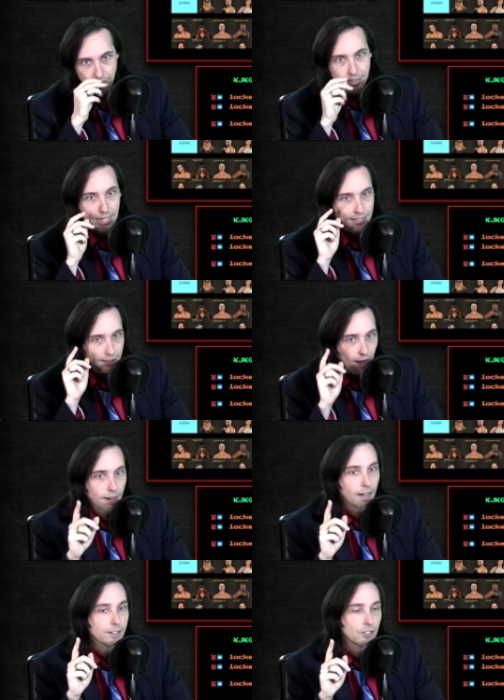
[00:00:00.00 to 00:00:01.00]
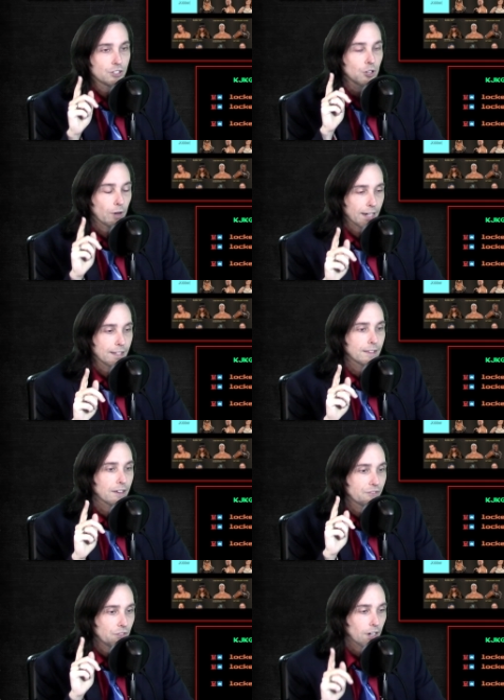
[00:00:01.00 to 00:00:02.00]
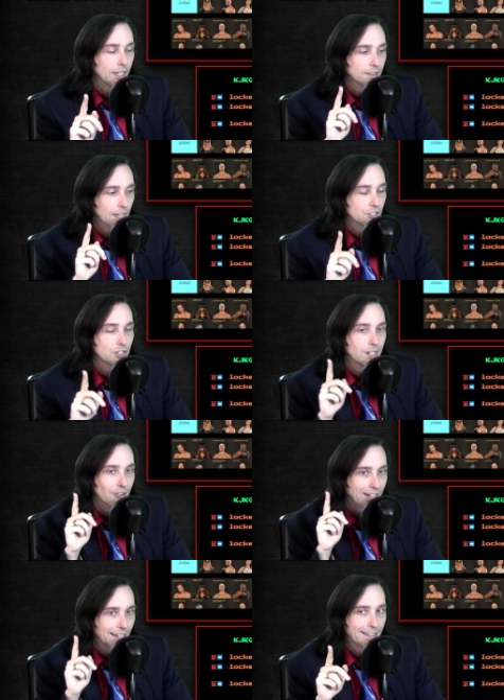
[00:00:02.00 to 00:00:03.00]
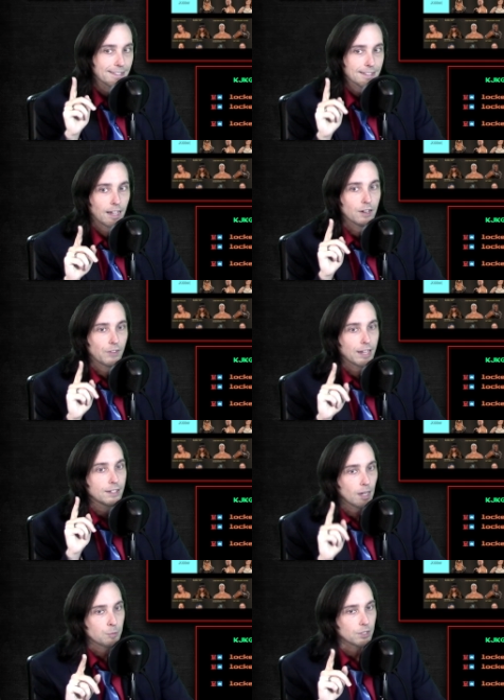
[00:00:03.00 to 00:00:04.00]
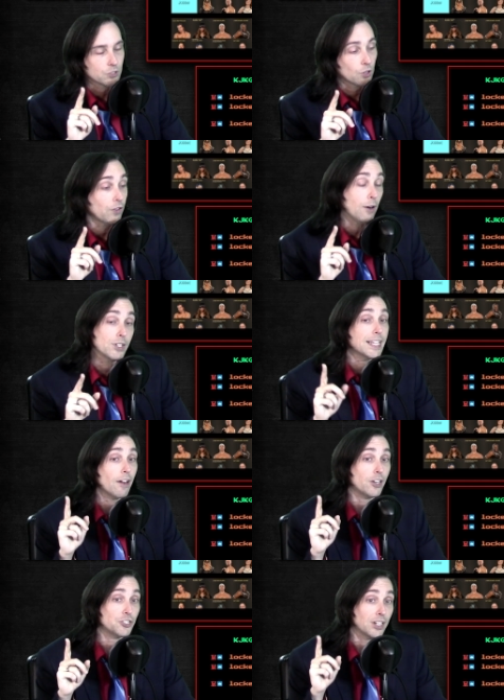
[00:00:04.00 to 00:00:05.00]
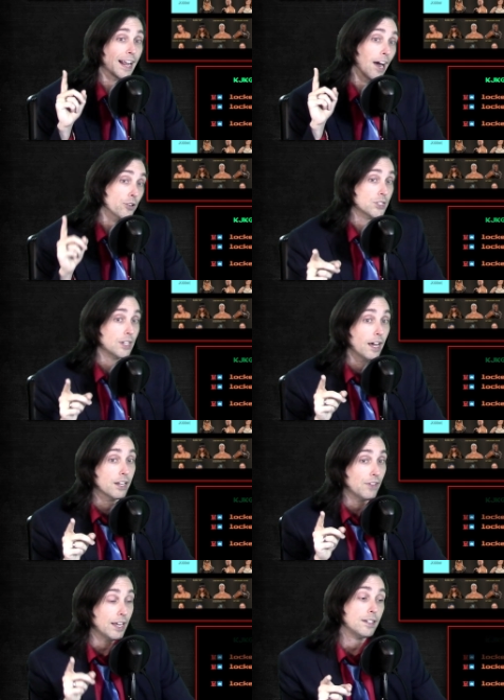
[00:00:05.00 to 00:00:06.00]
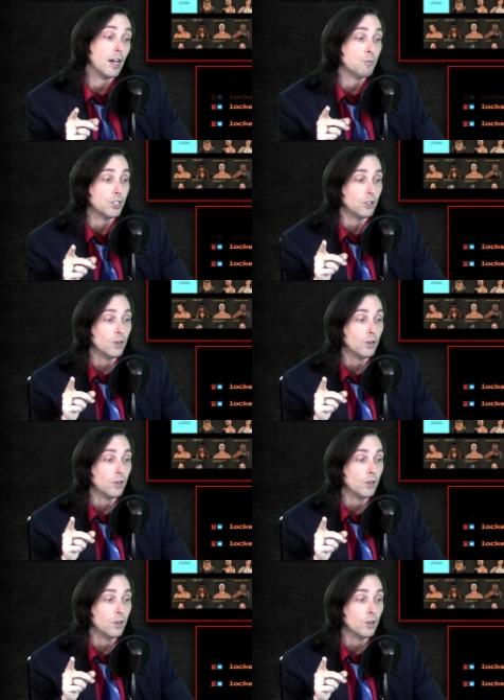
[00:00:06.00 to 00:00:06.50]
Has not got to do anything fucking legendary inside of AEW. So if I was counting shit outside of AEW,